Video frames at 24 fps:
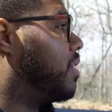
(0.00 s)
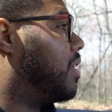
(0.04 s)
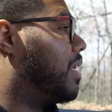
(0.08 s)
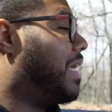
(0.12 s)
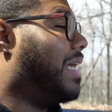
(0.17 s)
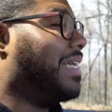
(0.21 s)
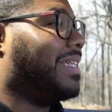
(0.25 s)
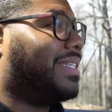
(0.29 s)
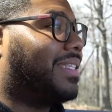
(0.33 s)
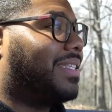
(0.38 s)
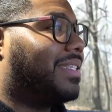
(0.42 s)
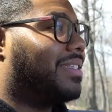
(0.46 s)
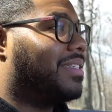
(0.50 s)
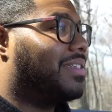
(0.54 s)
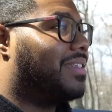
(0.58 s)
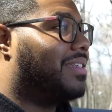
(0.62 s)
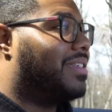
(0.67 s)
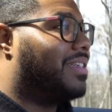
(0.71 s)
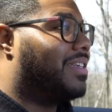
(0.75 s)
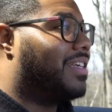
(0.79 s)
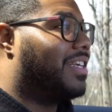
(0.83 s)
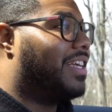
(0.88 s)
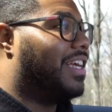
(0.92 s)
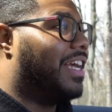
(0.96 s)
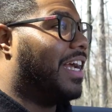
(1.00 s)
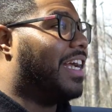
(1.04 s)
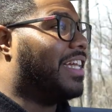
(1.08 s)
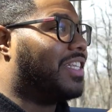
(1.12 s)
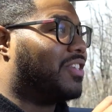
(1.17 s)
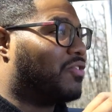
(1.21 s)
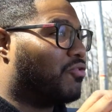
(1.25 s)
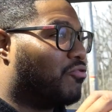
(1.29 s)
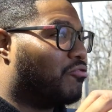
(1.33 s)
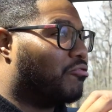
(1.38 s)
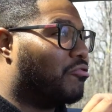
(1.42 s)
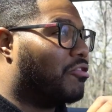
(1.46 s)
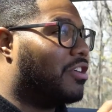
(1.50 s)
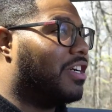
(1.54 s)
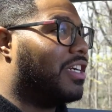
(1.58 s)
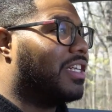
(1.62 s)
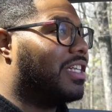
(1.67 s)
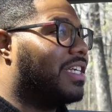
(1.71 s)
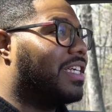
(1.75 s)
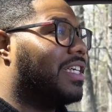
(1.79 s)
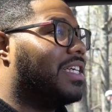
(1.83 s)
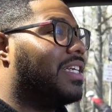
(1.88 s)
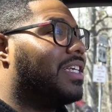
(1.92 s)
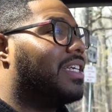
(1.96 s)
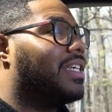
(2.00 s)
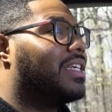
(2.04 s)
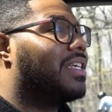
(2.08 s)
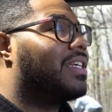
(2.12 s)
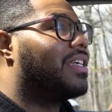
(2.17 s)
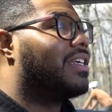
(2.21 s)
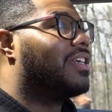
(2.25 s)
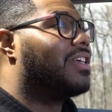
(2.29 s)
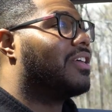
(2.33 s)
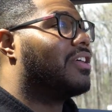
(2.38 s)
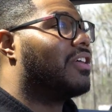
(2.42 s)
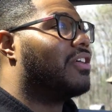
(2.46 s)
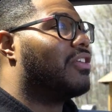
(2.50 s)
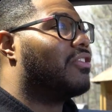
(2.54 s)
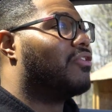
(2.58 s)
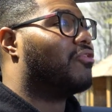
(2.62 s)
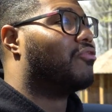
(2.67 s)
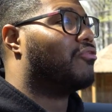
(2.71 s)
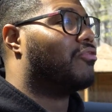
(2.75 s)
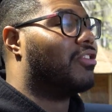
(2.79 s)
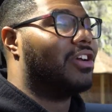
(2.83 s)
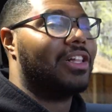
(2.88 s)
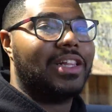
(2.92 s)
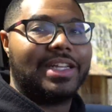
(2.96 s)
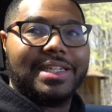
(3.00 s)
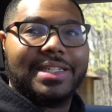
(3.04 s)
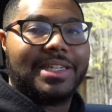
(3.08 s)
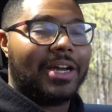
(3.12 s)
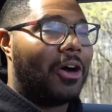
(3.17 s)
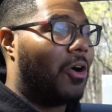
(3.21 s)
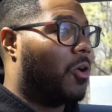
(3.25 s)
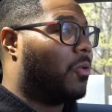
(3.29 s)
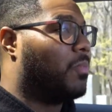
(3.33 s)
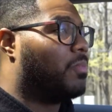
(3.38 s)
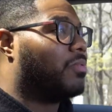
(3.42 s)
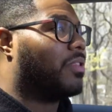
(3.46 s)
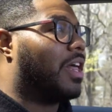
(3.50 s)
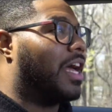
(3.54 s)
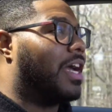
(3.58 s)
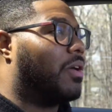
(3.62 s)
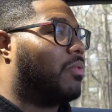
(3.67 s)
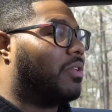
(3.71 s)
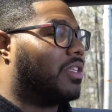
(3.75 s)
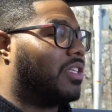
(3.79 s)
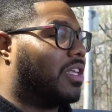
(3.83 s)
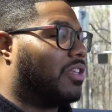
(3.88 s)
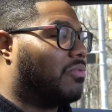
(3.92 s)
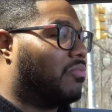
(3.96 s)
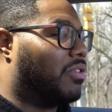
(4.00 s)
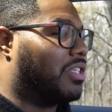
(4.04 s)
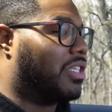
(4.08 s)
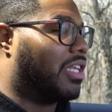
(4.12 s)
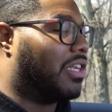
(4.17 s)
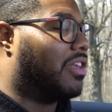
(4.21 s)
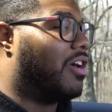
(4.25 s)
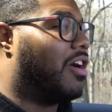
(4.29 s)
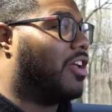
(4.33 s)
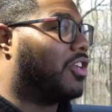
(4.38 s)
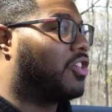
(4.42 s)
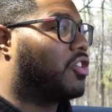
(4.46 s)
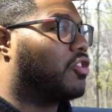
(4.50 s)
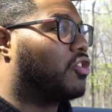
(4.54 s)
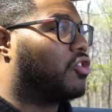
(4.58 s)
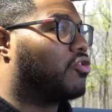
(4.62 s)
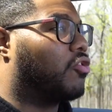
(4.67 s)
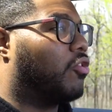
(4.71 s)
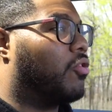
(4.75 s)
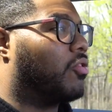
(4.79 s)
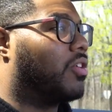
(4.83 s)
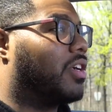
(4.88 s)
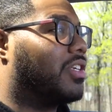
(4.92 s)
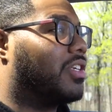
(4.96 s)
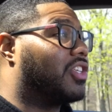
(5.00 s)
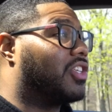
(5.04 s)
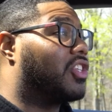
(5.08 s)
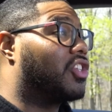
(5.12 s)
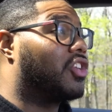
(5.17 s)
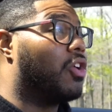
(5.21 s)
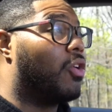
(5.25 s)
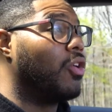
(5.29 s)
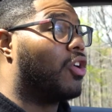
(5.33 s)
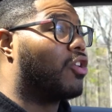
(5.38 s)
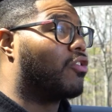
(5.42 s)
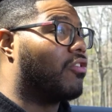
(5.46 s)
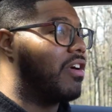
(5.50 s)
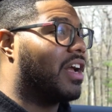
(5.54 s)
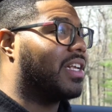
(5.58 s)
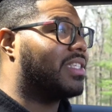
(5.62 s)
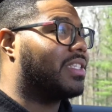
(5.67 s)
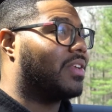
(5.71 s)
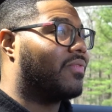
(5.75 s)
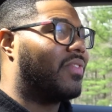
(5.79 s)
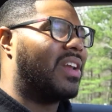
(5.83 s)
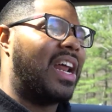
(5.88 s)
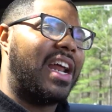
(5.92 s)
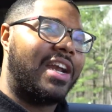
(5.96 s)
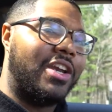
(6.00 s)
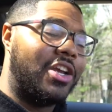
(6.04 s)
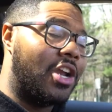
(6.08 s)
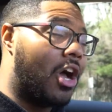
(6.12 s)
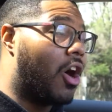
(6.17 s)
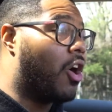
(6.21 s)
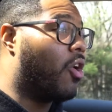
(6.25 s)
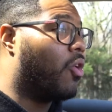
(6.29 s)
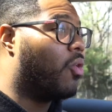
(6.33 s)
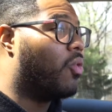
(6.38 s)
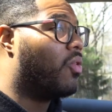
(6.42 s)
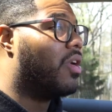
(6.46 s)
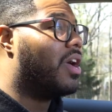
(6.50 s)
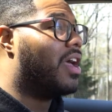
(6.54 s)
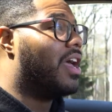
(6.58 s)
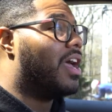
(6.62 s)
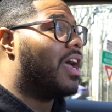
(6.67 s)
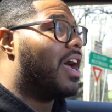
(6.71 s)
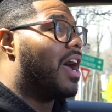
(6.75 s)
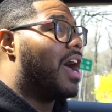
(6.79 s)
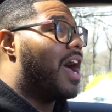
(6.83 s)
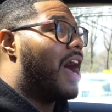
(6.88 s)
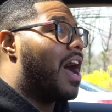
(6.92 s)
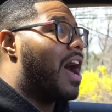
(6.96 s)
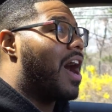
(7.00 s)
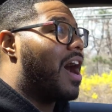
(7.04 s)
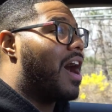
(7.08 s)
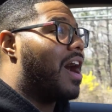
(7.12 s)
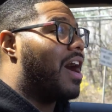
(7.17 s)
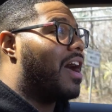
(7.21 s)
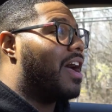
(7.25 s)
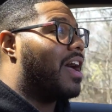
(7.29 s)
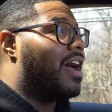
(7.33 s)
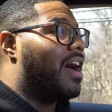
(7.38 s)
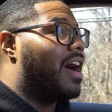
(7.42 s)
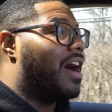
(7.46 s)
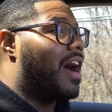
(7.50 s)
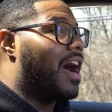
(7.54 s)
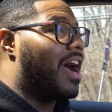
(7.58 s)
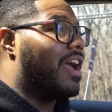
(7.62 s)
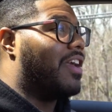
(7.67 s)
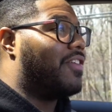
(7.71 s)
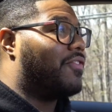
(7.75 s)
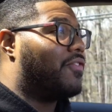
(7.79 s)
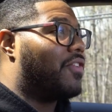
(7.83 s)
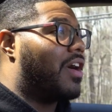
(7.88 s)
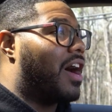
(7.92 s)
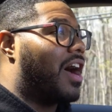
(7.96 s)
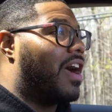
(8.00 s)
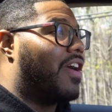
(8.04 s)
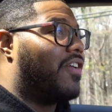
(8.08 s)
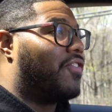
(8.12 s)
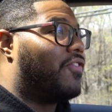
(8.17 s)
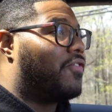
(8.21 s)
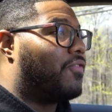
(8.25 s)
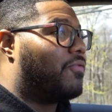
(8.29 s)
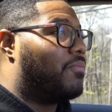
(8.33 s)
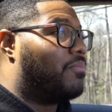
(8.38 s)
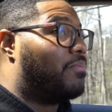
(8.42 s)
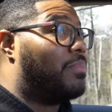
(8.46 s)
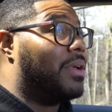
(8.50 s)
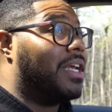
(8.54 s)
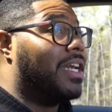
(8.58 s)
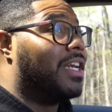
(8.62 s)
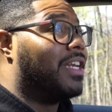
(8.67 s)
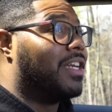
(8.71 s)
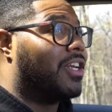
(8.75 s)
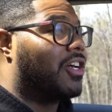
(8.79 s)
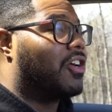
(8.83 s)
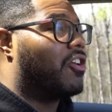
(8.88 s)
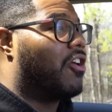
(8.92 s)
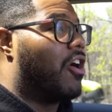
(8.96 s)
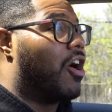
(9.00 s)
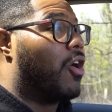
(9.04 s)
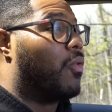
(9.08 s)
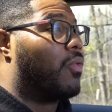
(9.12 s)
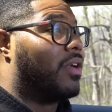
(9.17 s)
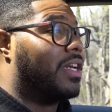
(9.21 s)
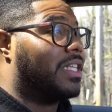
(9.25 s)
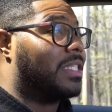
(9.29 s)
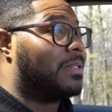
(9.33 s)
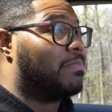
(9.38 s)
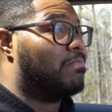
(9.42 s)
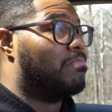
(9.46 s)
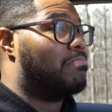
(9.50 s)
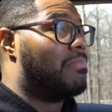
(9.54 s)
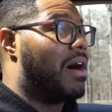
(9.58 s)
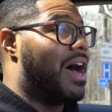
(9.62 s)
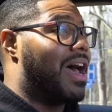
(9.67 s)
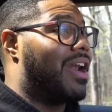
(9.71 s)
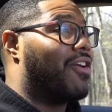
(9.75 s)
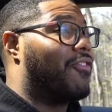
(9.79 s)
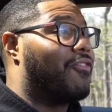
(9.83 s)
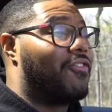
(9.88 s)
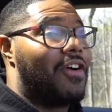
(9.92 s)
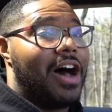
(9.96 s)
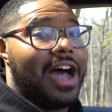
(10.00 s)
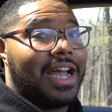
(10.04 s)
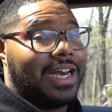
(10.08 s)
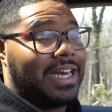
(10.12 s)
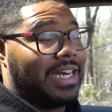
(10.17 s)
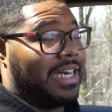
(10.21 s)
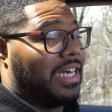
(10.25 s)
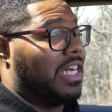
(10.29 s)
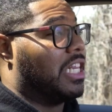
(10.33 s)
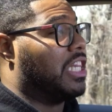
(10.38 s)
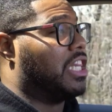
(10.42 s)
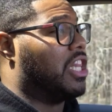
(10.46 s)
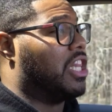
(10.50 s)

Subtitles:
It's really dope, like with the launch control, it's so aggressive. And I know I've been in the car when it's modified and it